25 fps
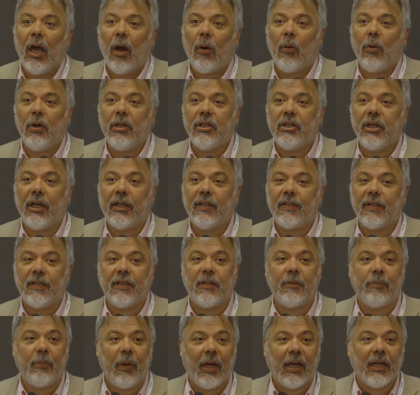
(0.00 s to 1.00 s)
which I
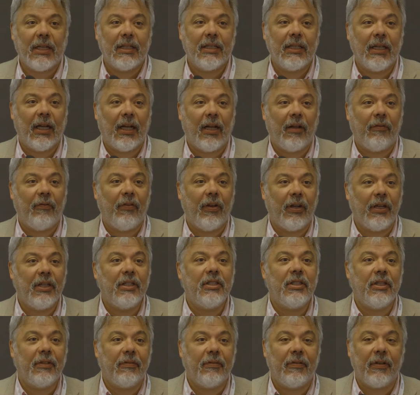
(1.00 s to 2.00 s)
suspect are very
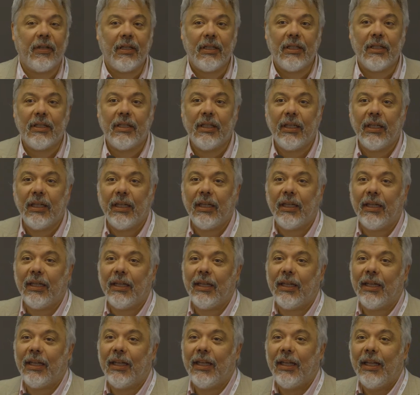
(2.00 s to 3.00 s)
different
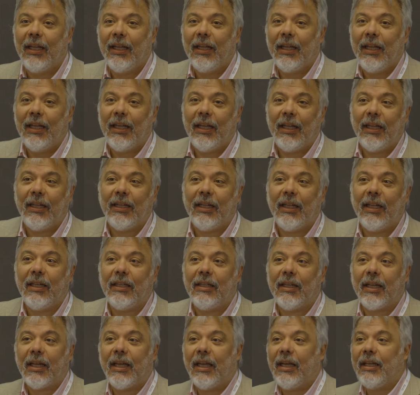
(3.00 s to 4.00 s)
in
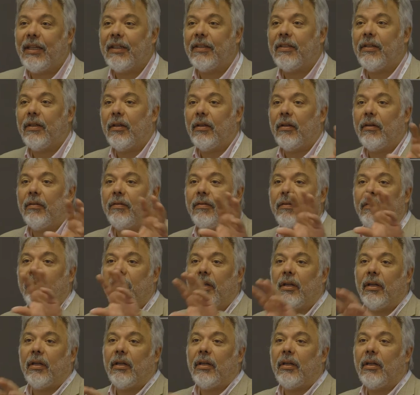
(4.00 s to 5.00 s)
the case of
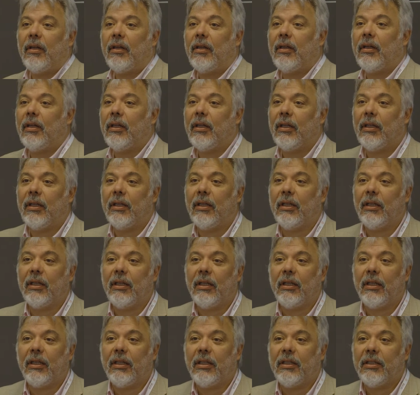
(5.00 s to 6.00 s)

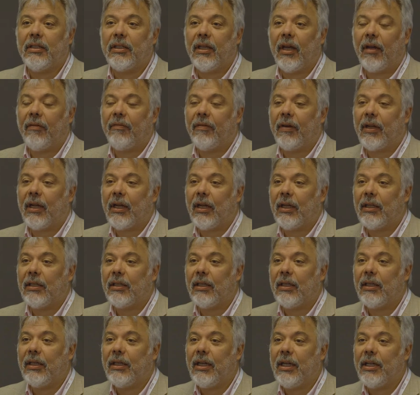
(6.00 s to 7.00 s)
the
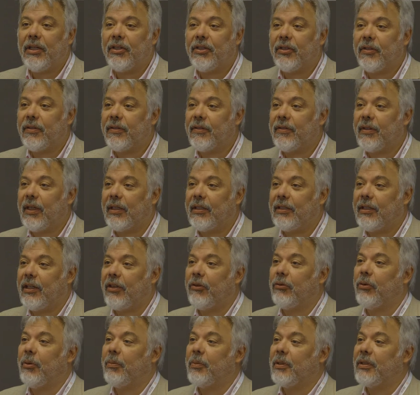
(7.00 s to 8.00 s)
African nations that
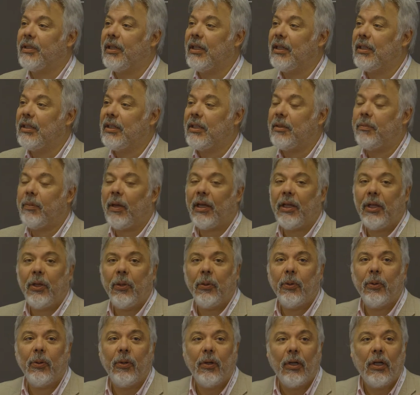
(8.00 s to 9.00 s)
are represented by
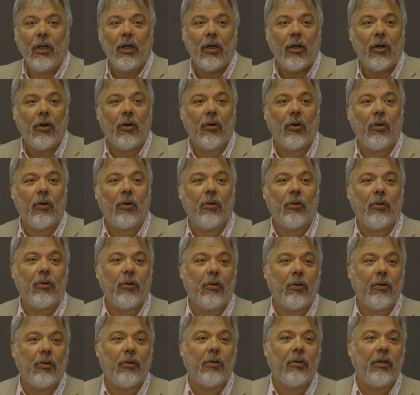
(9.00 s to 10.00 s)
you,
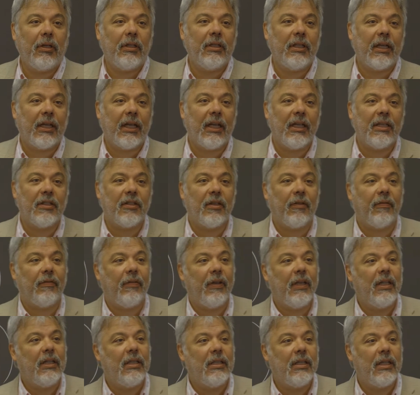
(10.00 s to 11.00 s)
or in the case of
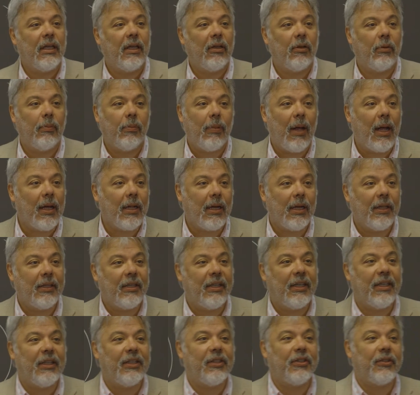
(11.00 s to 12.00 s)
India or
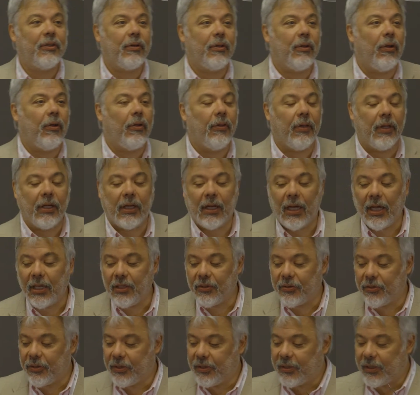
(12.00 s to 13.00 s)
Bangladesh or other
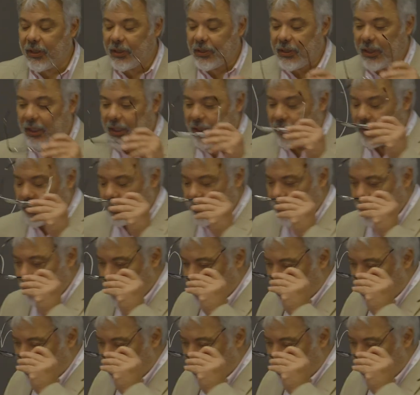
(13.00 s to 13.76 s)
countries that are also